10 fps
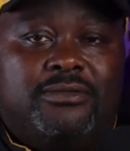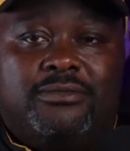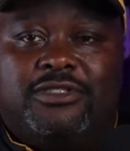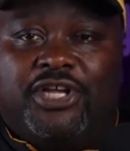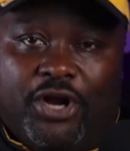
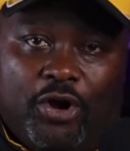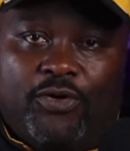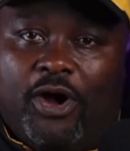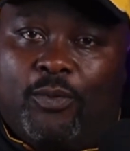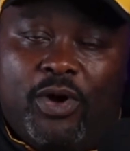
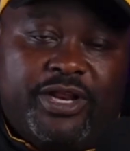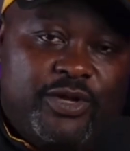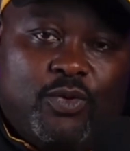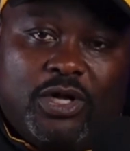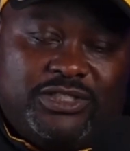on what he
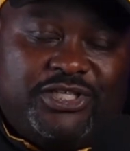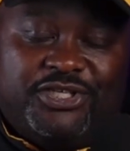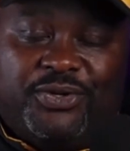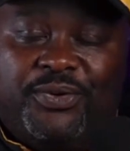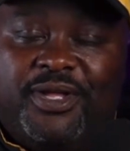wants to
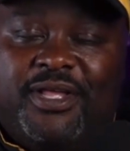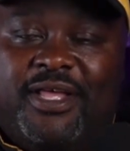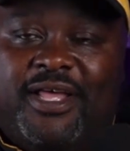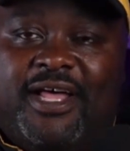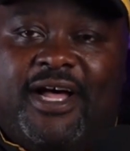do.
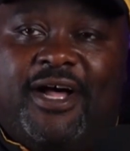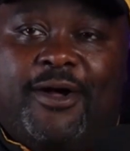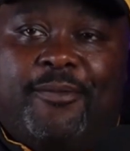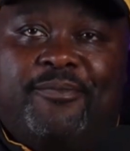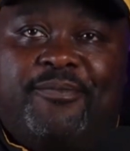
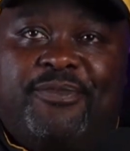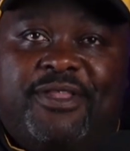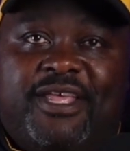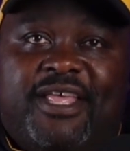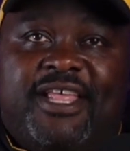Um,
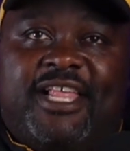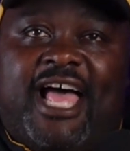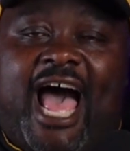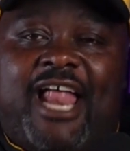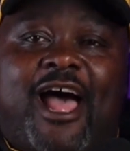
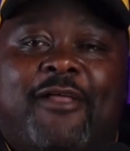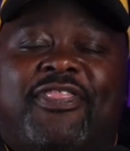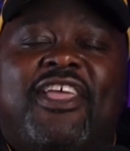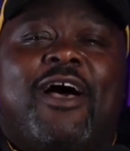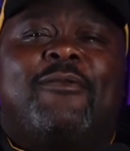I
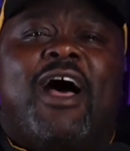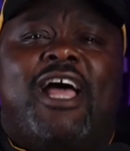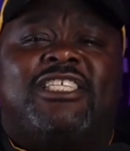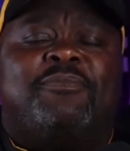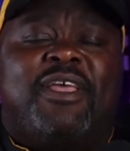think I
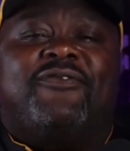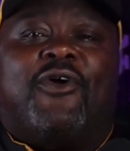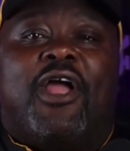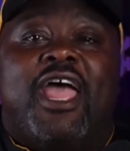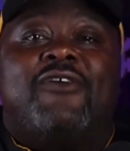speak
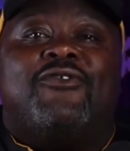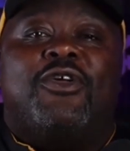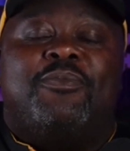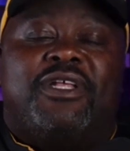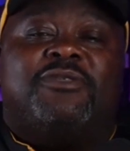for every
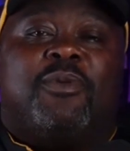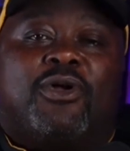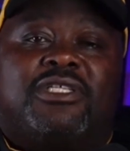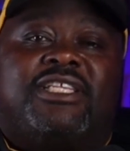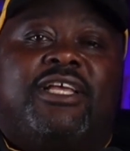Pittsburgh
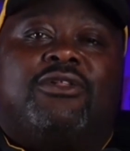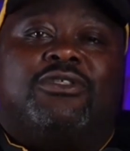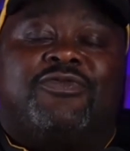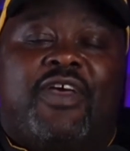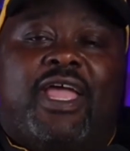Steelers
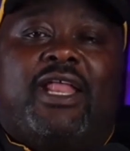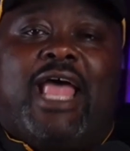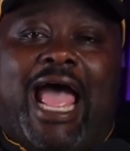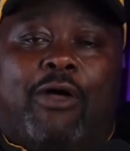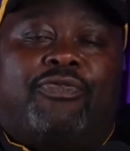fan
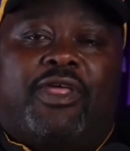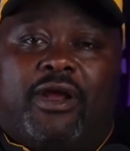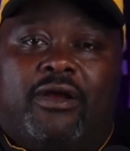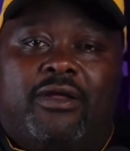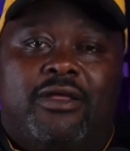out
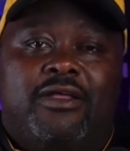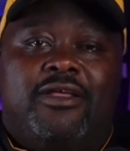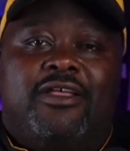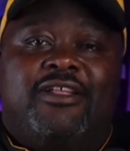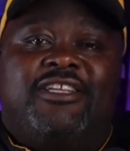there.
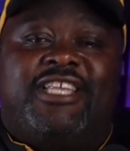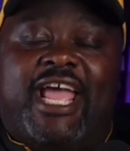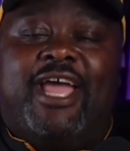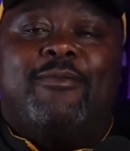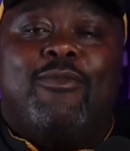
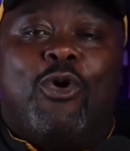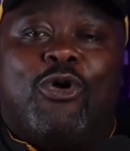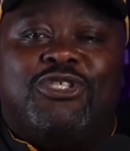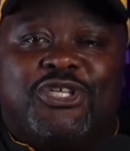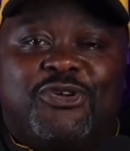Dan Moore
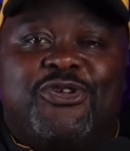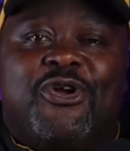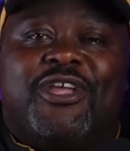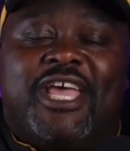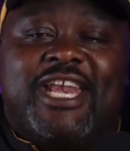Jr.
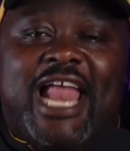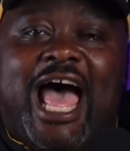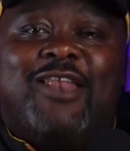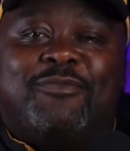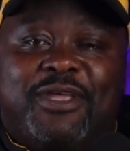
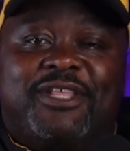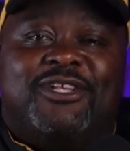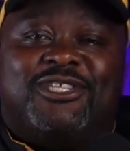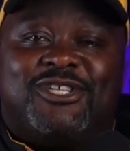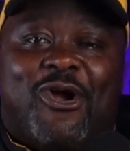cannot be the
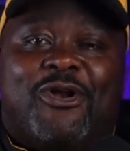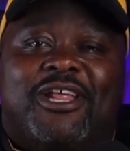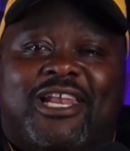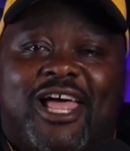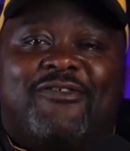starting
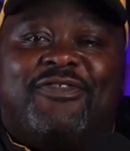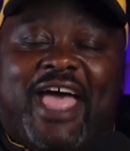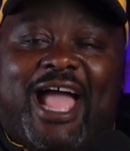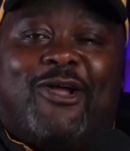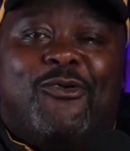left
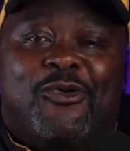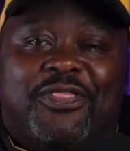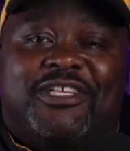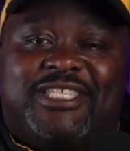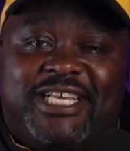tackle when
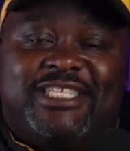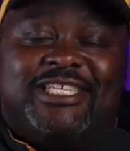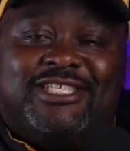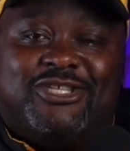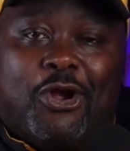the season
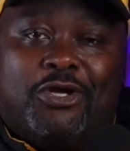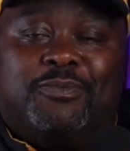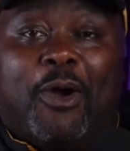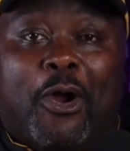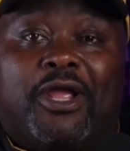starts,
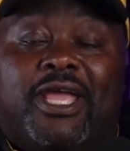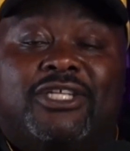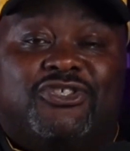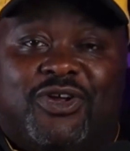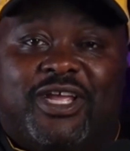barring
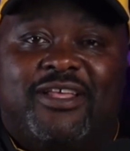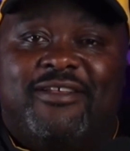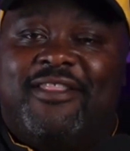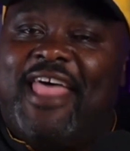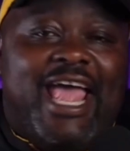injury.
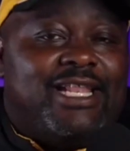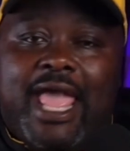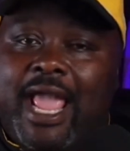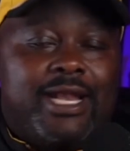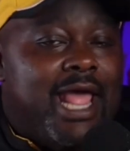That
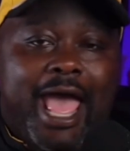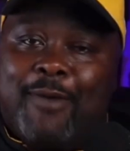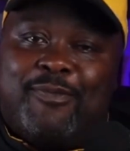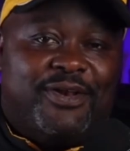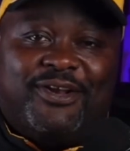can't
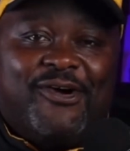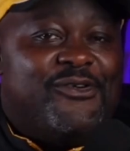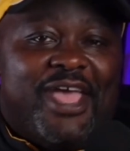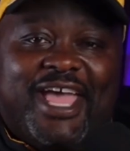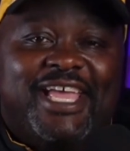happen.
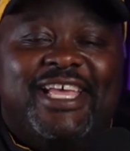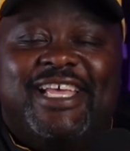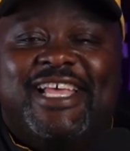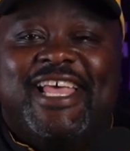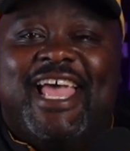Okay.
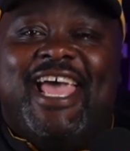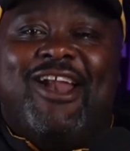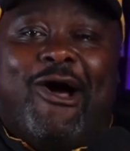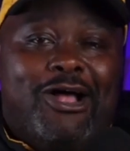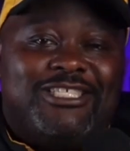And
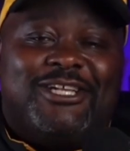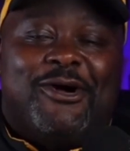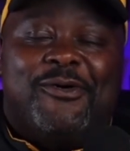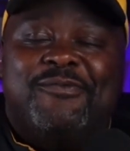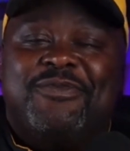
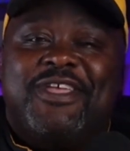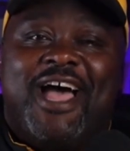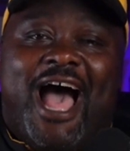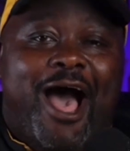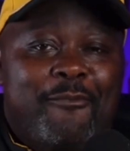also,
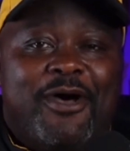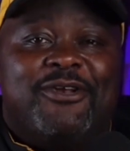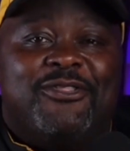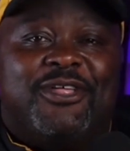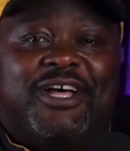I'm
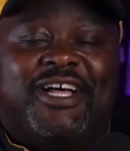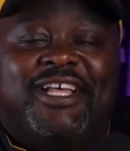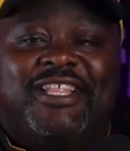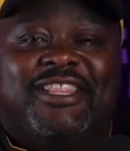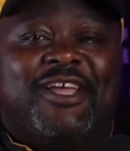under the
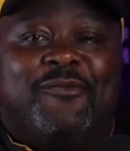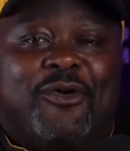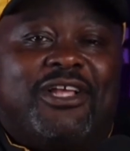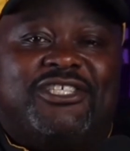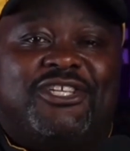
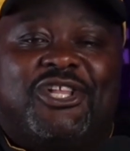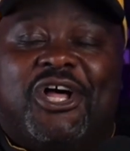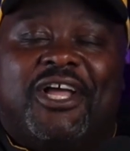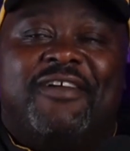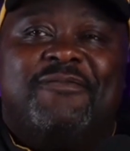impression,
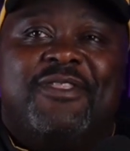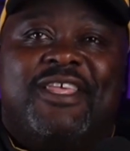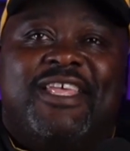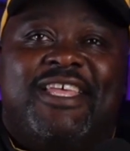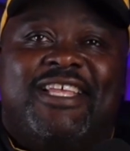look,
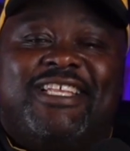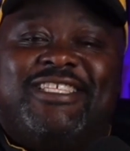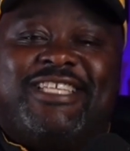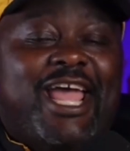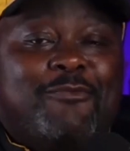
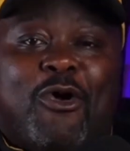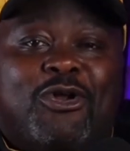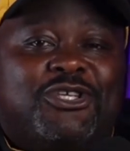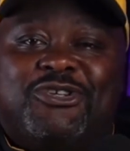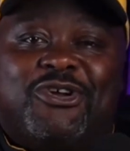Dan Moore
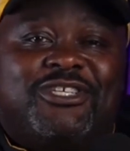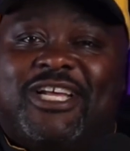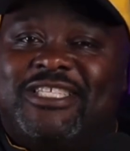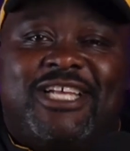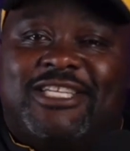Jr.
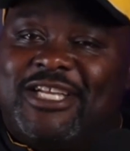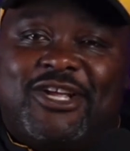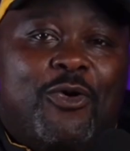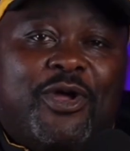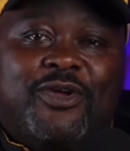Doesn't
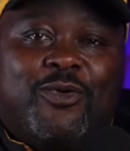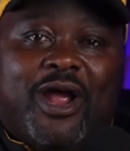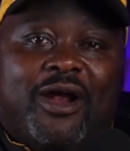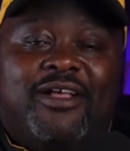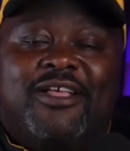go
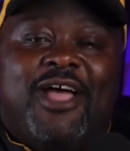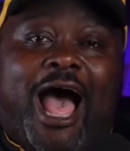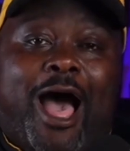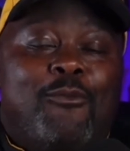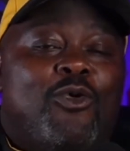anywhere.
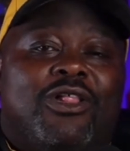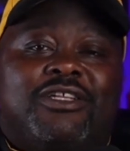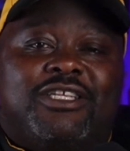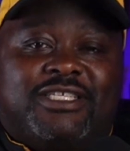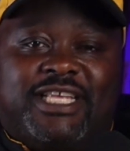I'm willing
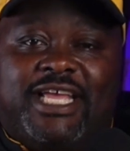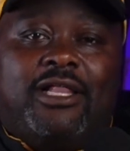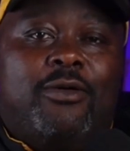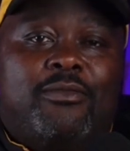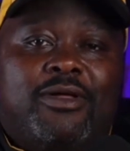to deal
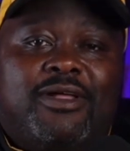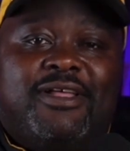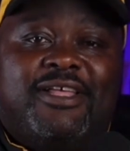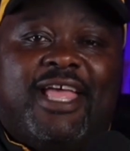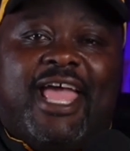him
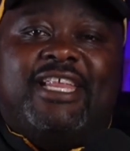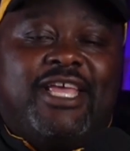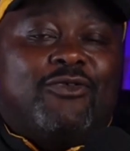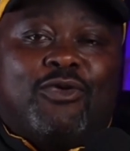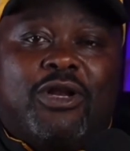and
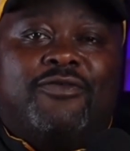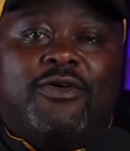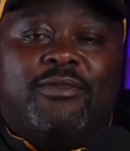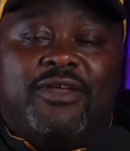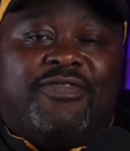get rid of him
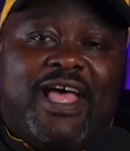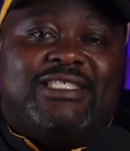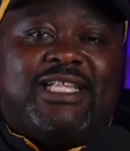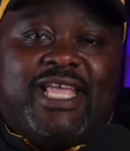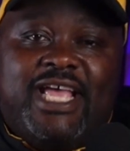if that's
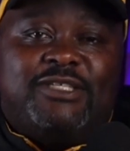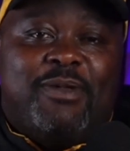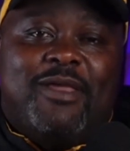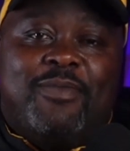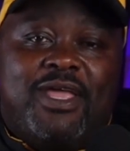the case
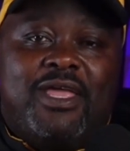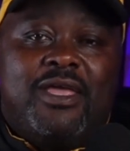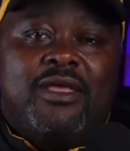may be,